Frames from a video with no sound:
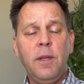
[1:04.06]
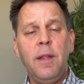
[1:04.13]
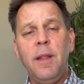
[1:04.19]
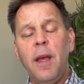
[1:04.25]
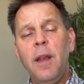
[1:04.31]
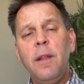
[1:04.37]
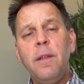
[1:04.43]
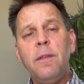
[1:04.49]

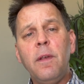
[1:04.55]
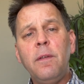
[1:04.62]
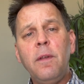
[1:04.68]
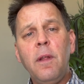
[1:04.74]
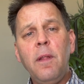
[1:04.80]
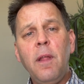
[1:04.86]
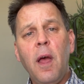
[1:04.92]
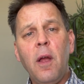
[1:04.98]
then
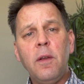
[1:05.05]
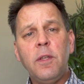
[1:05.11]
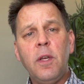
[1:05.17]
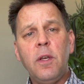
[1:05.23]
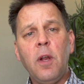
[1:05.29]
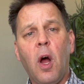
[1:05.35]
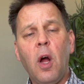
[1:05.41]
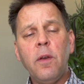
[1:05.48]
insisted that she
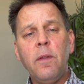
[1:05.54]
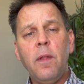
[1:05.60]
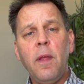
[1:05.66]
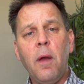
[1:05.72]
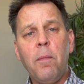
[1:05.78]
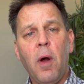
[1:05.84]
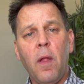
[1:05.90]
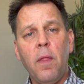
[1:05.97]
talk to
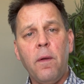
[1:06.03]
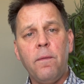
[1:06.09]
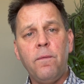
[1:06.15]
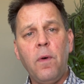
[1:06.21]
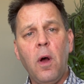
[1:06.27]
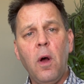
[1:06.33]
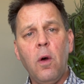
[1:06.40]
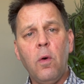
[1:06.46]
them on the
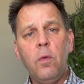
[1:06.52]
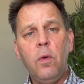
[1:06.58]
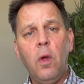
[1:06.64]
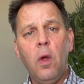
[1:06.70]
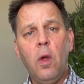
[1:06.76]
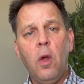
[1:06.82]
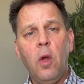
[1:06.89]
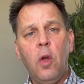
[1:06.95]

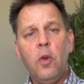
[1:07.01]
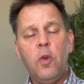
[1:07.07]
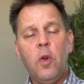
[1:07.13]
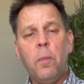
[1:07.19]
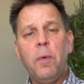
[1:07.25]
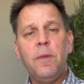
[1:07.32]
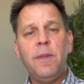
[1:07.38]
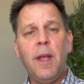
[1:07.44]
phone to
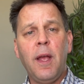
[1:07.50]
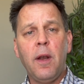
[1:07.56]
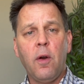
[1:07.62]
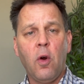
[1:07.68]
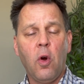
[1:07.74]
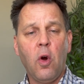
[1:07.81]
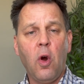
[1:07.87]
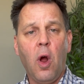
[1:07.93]
present
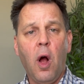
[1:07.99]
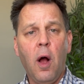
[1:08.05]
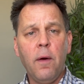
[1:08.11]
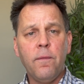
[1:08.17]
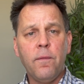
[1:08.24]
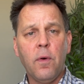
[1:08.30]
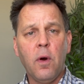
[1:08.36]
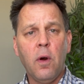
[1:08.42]
her
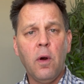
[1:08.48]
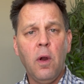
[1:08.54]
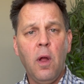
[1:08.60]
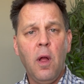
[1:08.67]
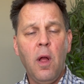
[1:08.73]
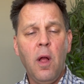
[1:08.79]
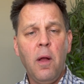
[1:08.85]
offer.